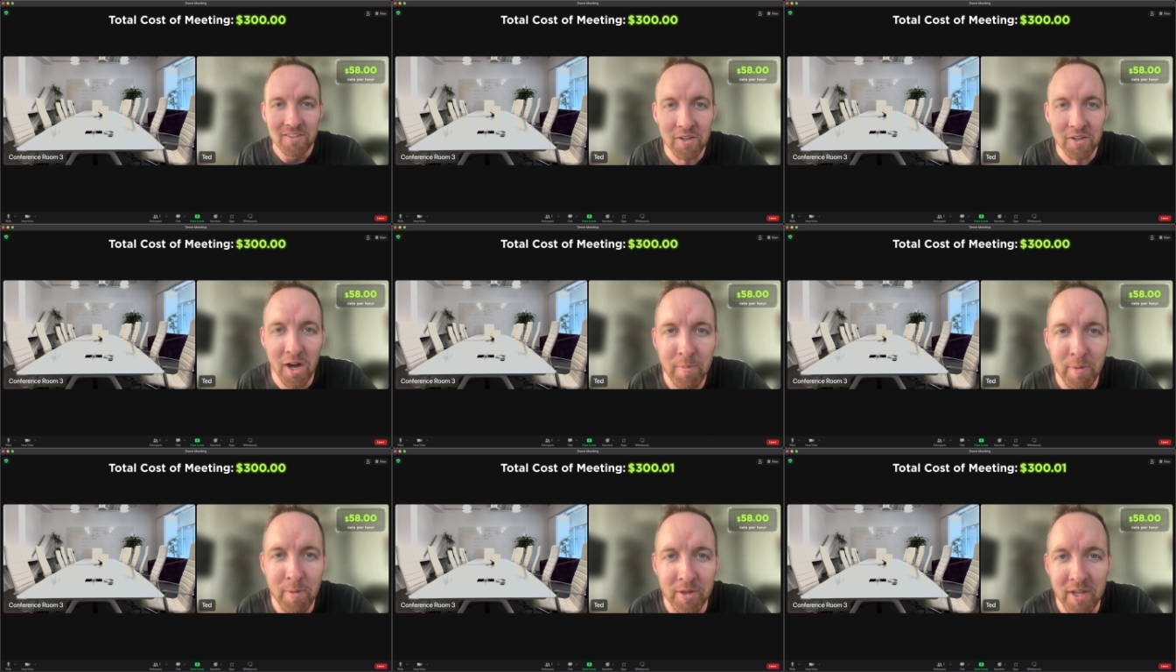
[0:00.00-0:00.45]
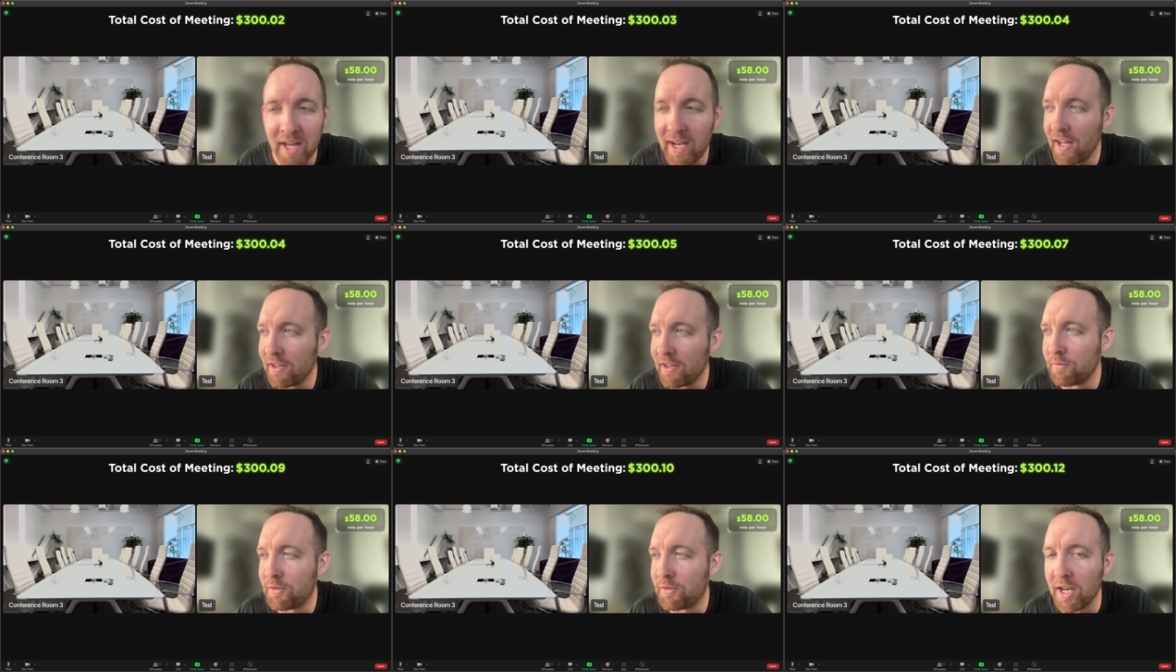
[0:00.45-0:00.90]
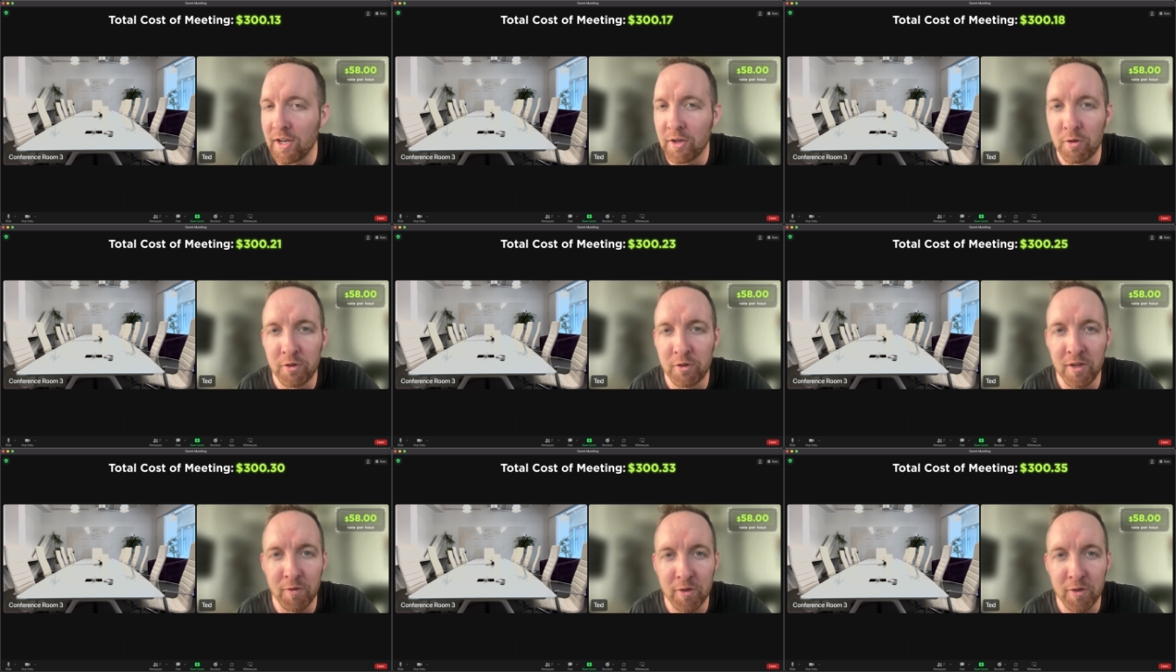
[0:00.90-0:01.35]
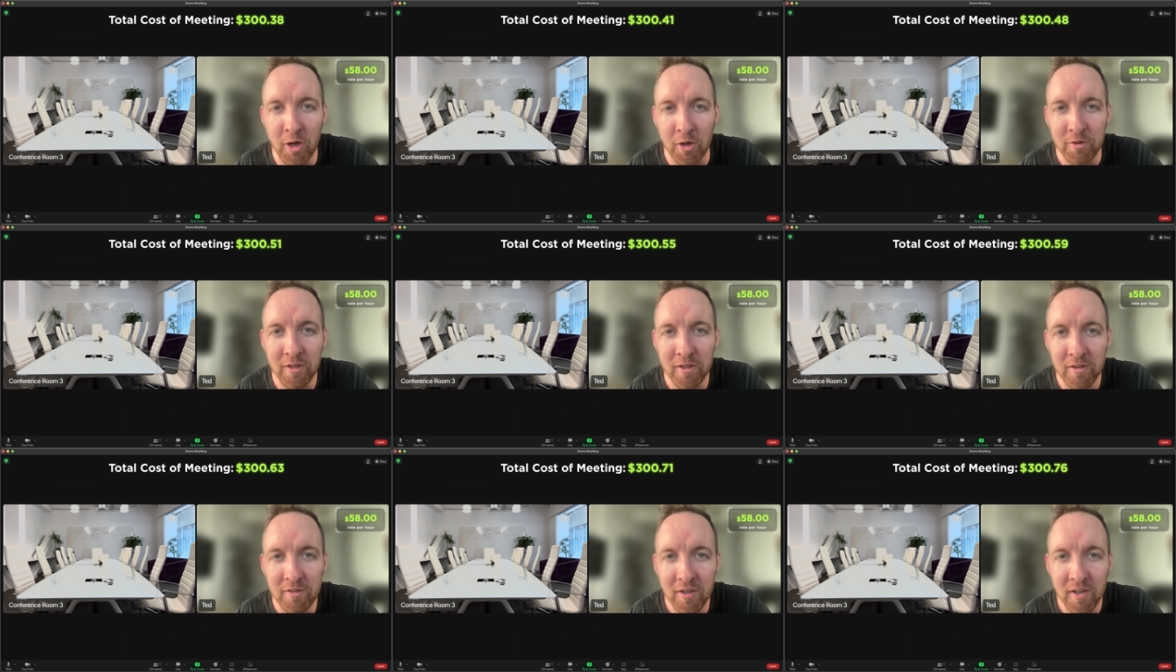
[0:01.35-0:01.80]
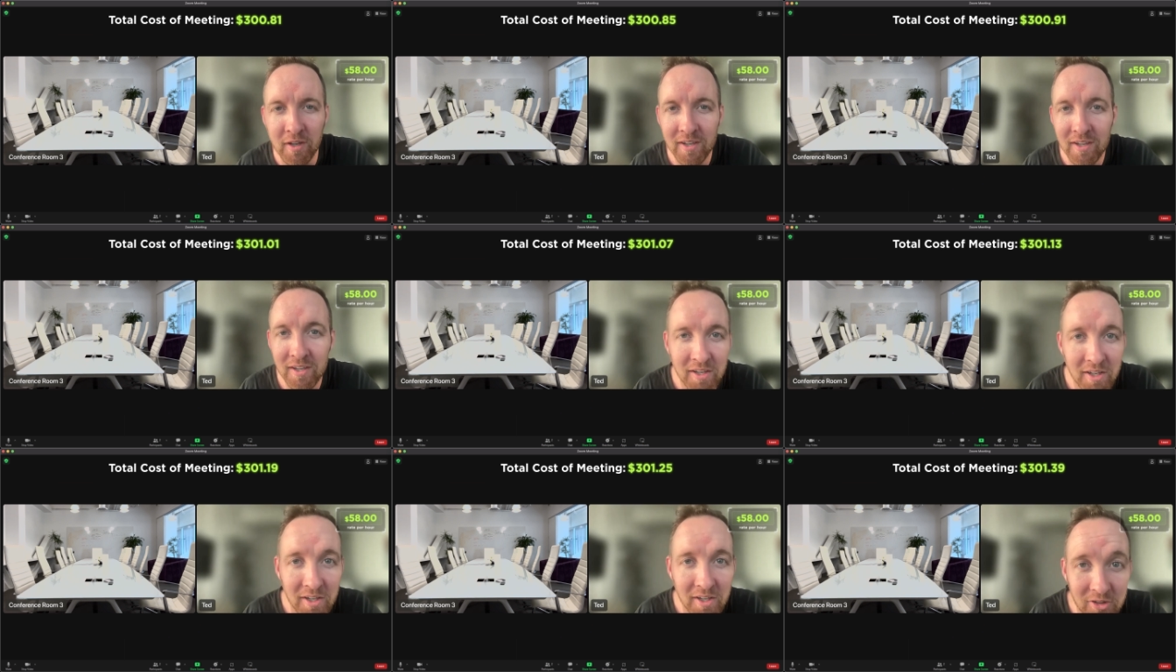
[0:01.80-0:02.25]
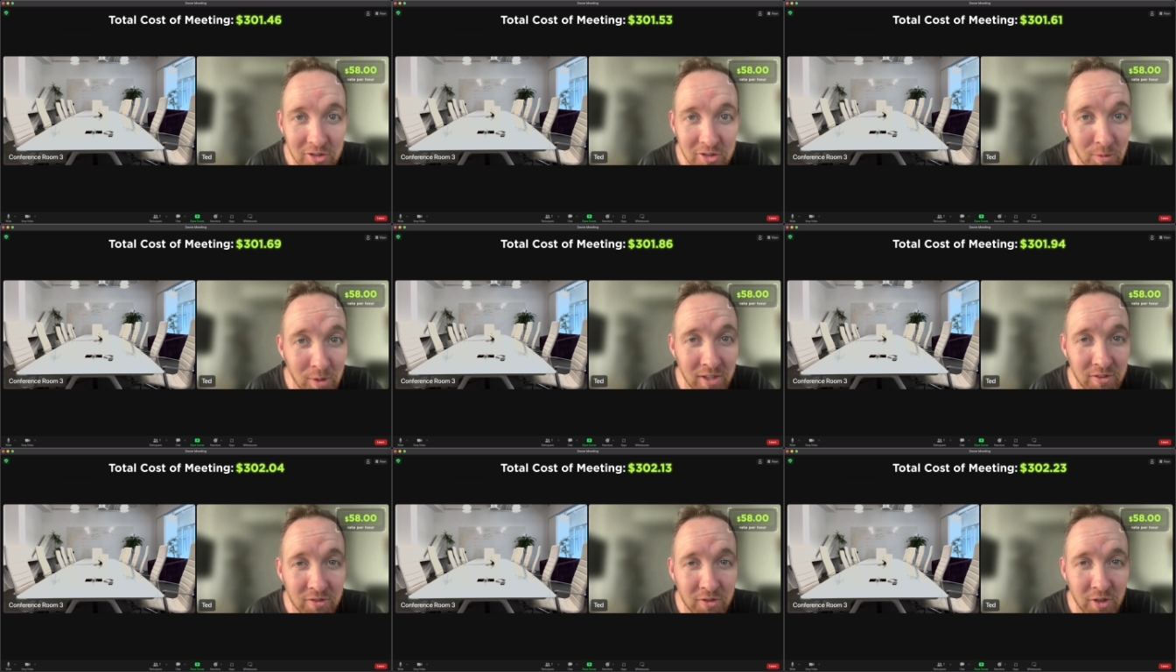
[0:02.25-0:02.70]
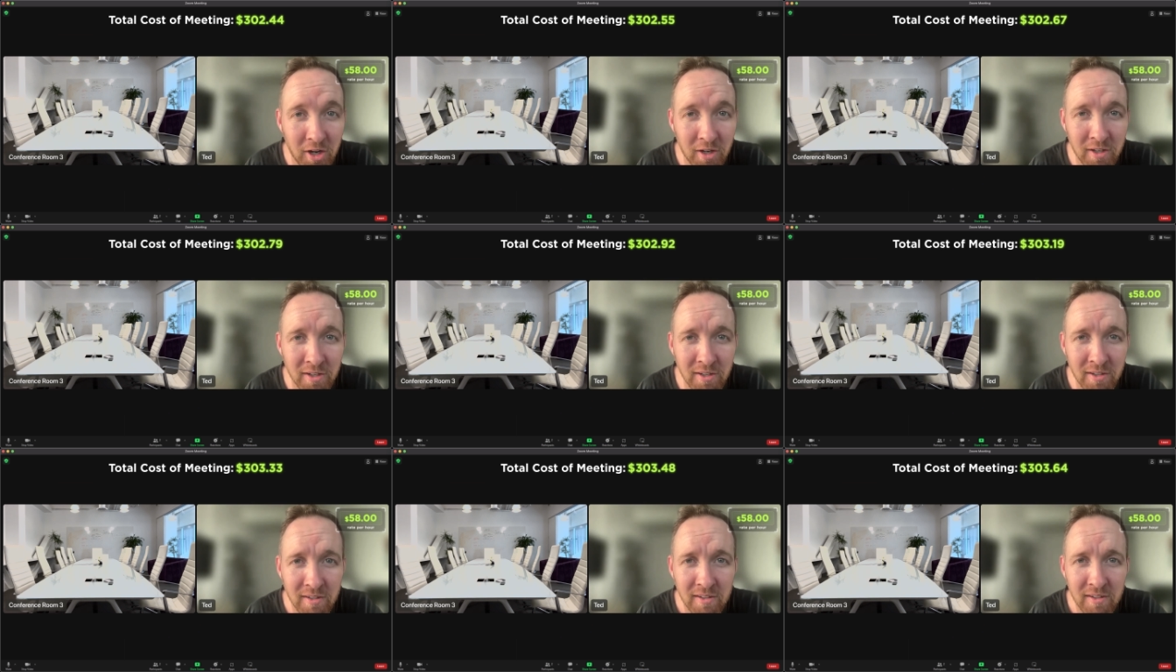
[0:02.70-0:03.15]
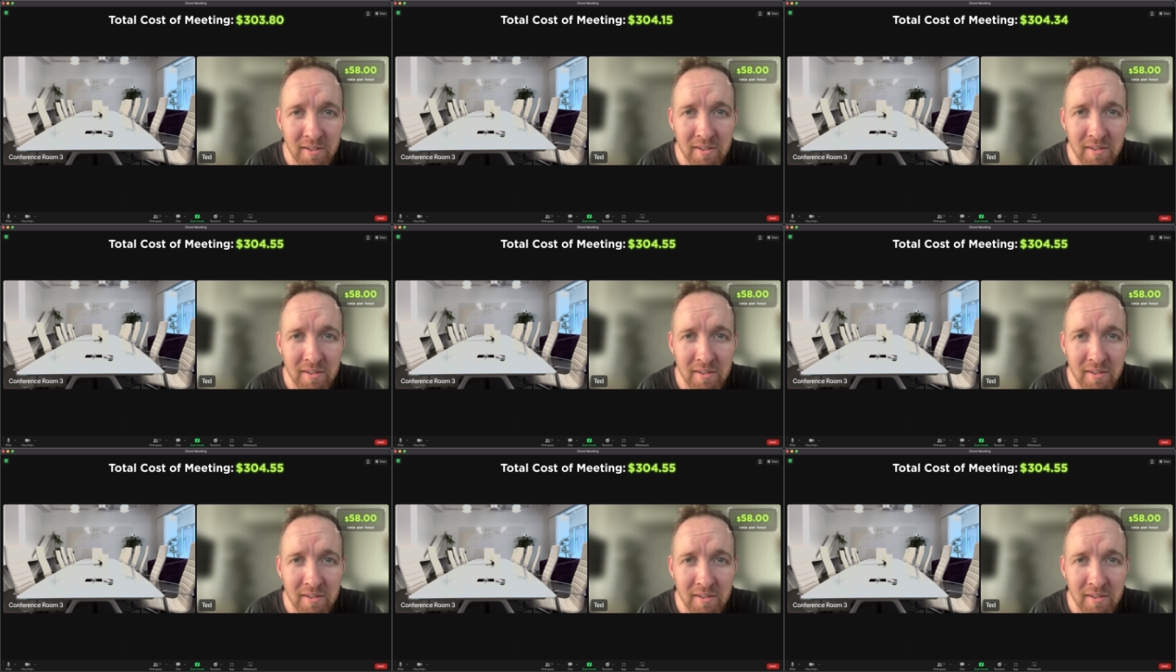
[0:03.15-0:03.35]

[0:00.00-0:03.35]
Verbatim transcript: Sorry about that. I had some technical difficulties. Should we get started?